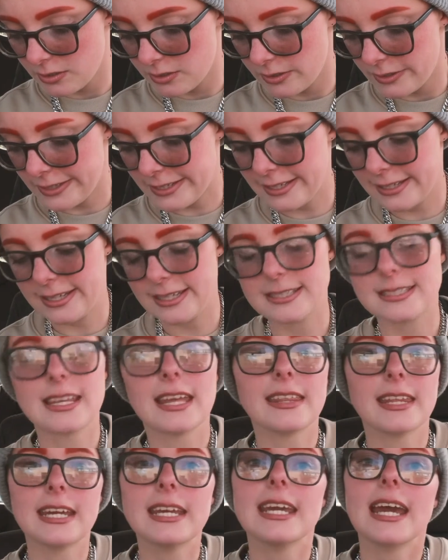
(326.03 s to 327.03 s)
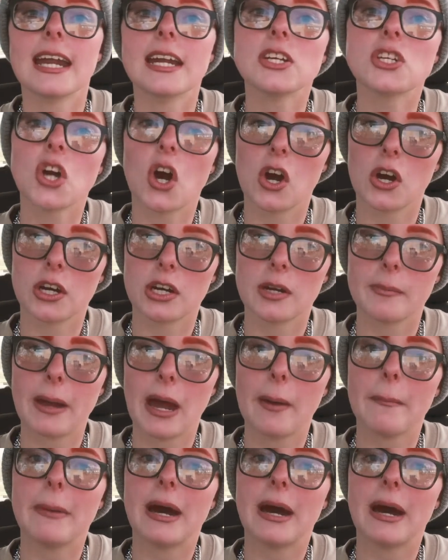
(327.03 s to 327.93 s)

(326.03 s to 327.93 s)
he said that he had a daughter about